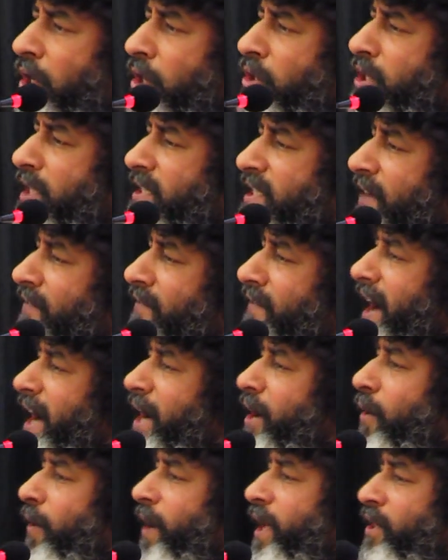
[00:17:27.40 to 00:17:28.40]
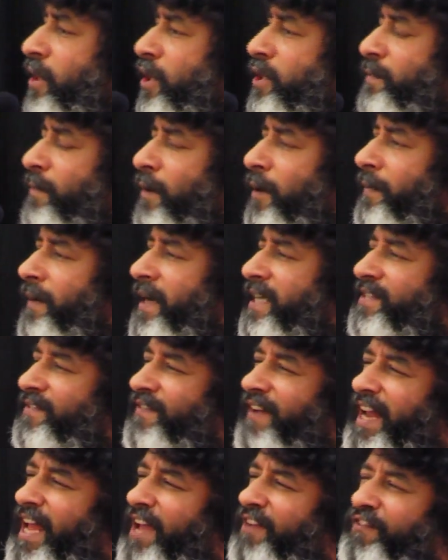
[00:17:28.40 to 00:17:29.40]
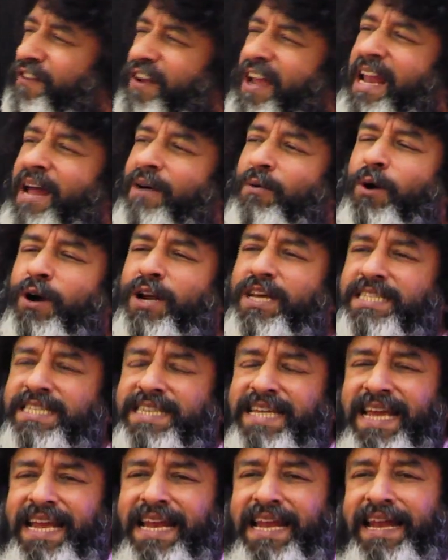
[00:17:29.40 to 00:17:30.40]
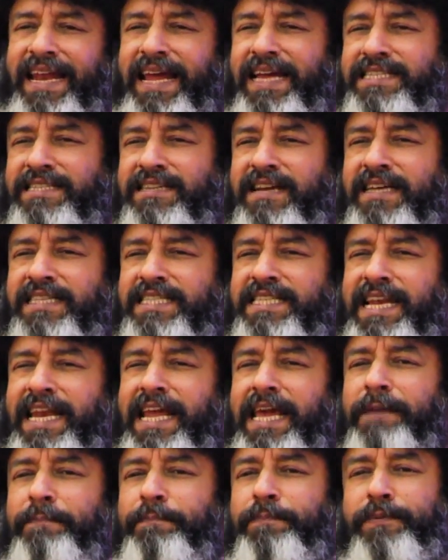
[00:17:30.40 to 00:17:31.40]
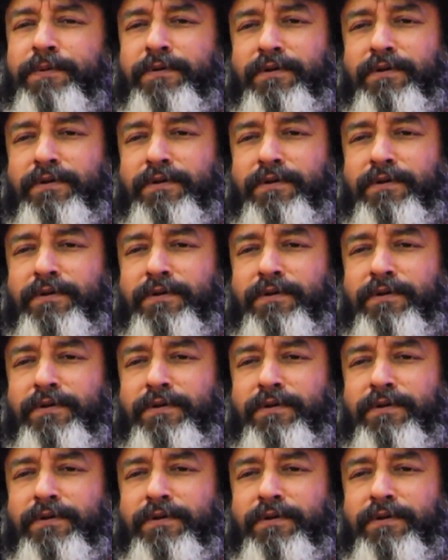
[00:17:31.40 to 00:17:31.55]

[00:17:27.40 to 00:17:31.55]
So somewhere during those moments when I feel I want to steal an extra sleep,